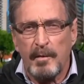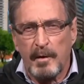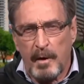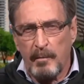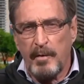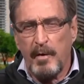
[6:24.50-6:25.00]

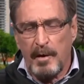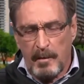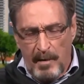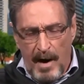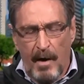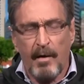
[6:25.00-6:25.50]
computing
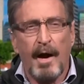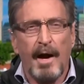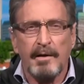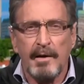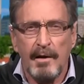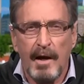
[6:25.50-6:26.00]
power
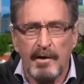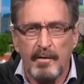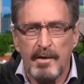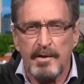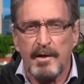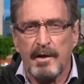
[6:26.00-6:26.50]
and
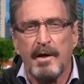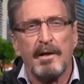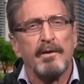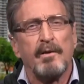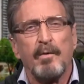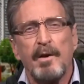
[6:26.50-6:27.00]
electricity
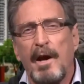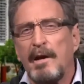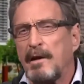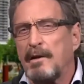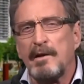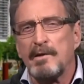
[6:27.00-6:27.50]
in
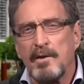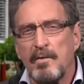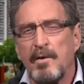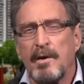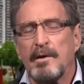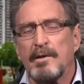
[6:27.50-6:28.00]
creating these
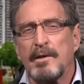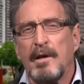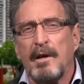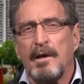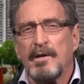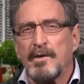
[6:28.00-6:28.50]
coins.
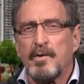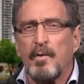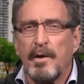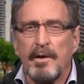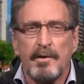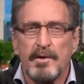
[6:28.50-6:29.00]

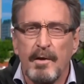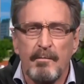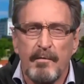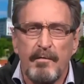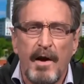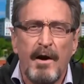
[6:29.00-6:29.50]
Surely there's some
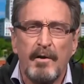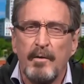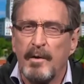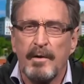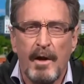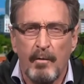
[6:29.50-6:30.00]
value
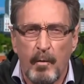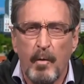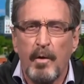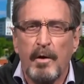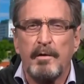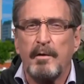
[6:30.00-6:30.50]
in that
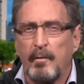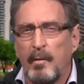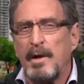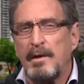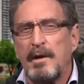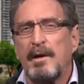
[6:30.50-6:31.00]
work that
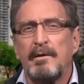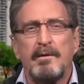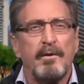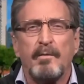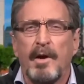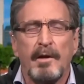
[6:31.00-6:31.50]
we did to
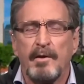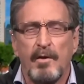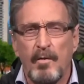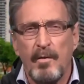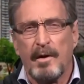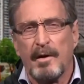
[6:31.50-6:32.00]
create the
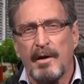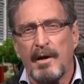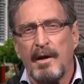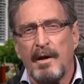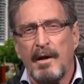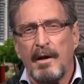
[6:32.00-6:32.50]
coin.
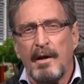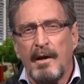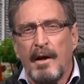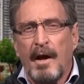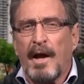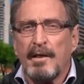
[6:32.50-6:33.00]

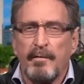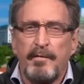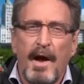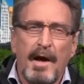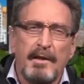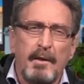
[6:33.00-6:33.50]
And the
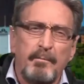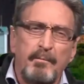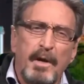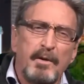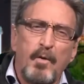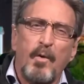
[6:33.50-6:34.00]
fact that
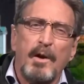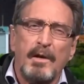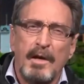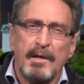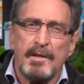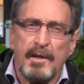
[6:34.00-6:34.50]
Bitcoin
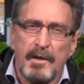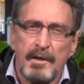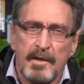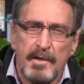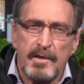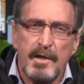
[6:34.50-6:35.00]
is
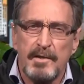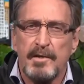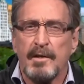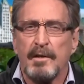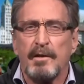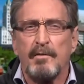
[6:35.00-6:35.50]

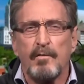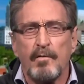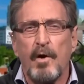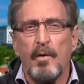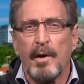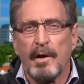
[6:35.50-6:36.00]
consistently
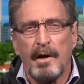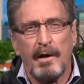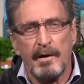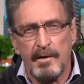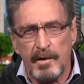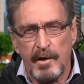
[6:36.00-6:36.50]
growing in
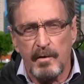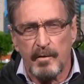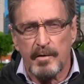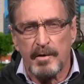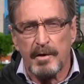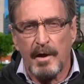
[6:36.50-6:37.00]
its
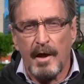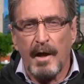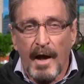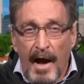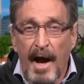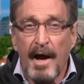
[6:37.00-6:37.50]
use
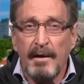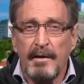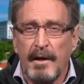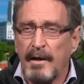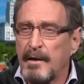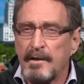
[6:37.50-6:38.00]
and
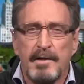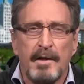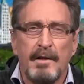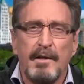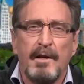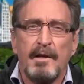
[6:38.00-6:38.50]
in
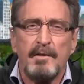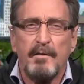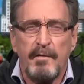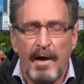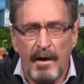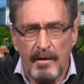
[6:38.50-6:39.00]
its
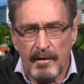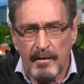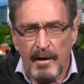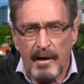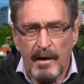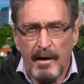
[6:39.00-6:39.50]
value
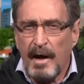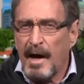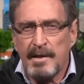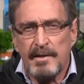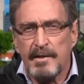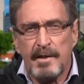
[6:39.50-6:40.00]

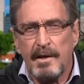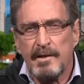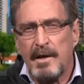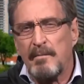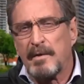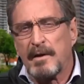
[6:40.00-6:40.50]
has to say
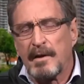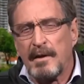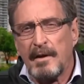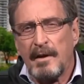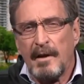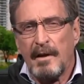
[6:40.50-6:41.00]
something.
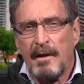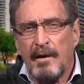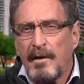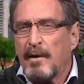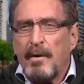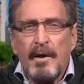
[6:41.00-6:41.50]

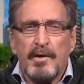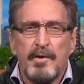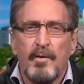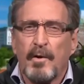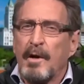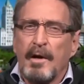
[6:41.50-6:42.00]

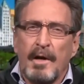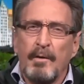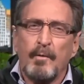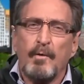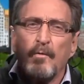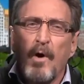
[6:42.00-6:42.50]
Sure, it
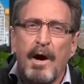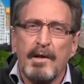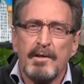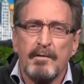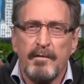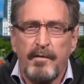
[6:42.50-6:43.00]
will
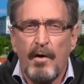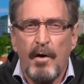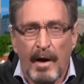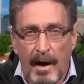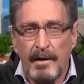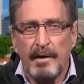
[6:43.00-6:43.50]
rise and fall,
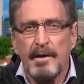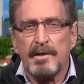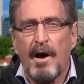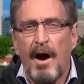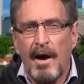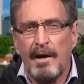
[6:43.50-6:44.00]
and it is
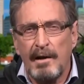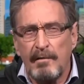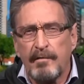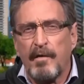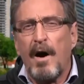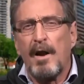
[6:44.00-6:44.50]
highly
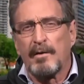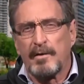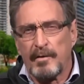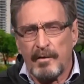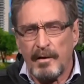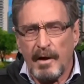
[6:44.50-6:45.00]

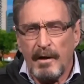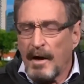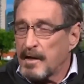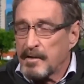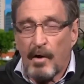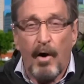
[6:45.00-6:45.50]
volatile,
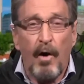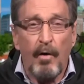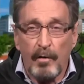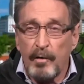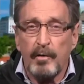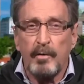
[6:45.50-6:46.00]
as all
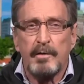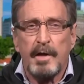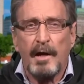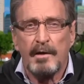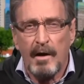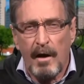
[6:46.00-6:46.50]
new
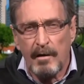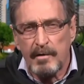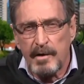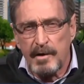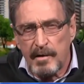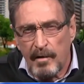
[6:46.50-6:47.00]

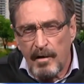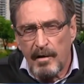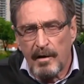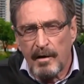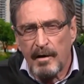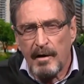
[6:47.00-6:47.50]
technologies are.